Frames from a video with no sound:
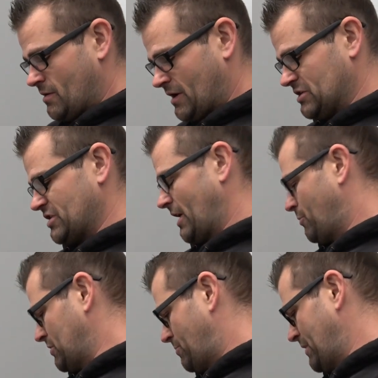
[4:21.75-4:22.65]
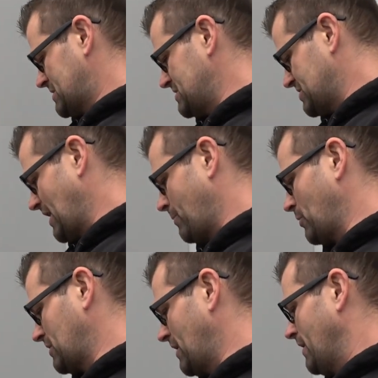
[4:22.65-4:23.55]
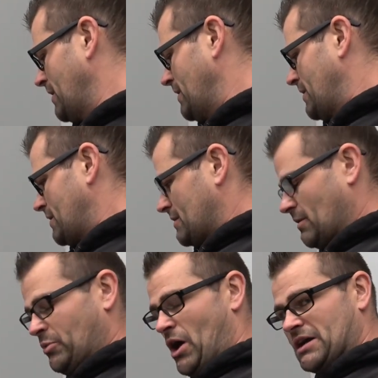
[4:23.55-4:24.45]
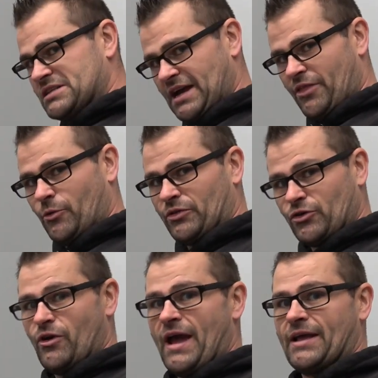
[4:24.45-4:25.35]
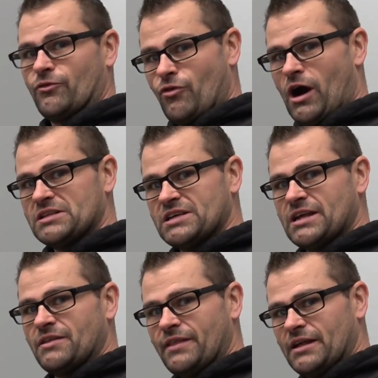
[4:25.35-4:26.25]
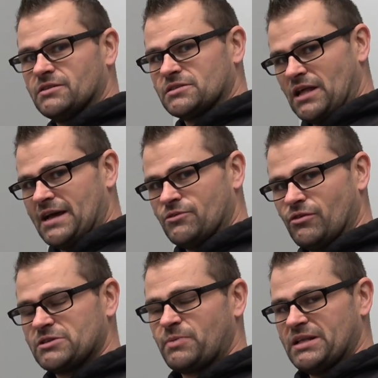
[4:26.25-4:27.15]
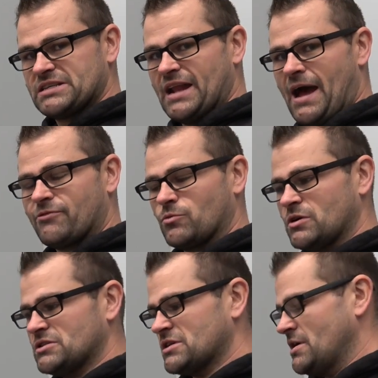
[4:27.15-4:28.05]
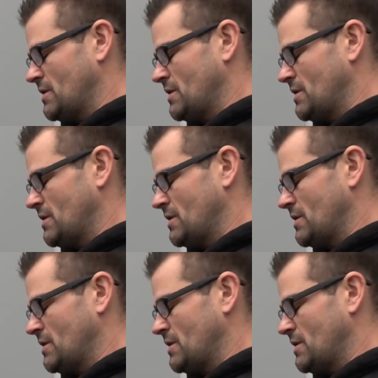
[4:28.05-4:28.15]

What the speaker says: because you got to put the pistons, you got to put the block together with the crank and the rods in it, and then slide the wrist pins in afterwards.